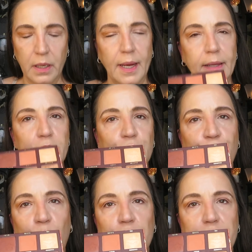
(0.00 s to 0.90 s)
Yeah, there's
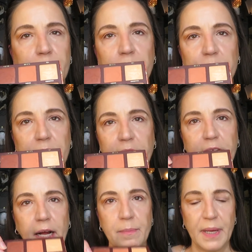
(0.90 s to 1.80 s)
four shimmers in a
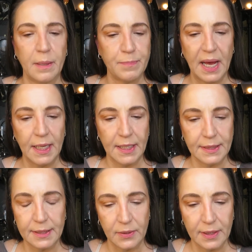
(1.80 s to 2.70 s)
9 pan palette,
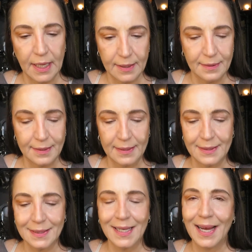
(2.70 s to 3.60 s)
so
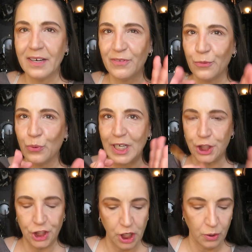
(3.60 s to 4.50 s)
that's kind of the
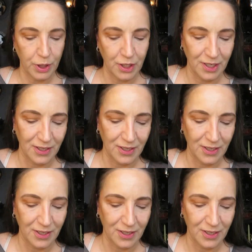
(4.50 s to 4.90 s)
ratio, you